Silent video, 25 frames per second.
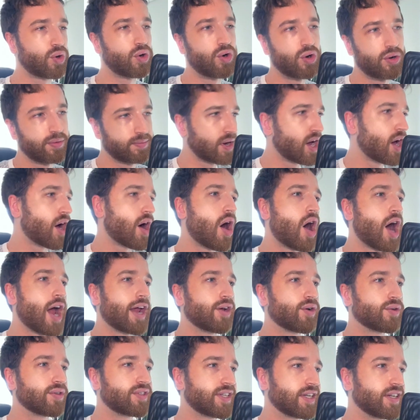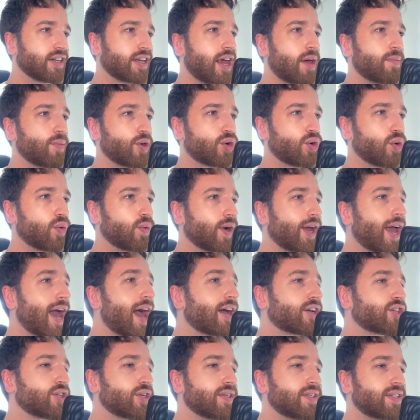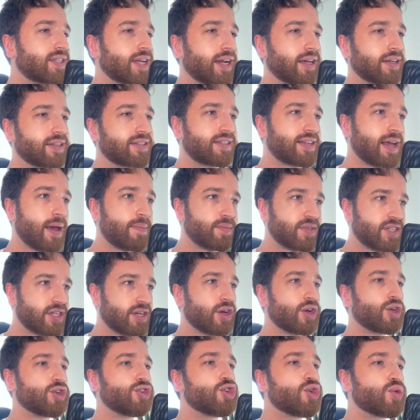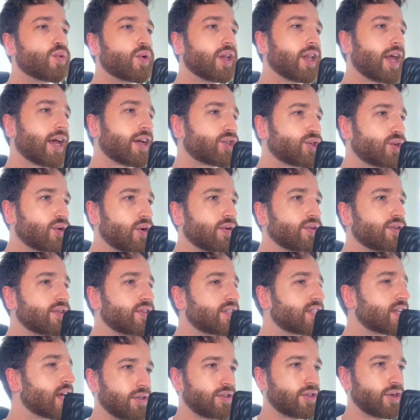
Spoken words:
or ions in chemical reactions that accept new electrons.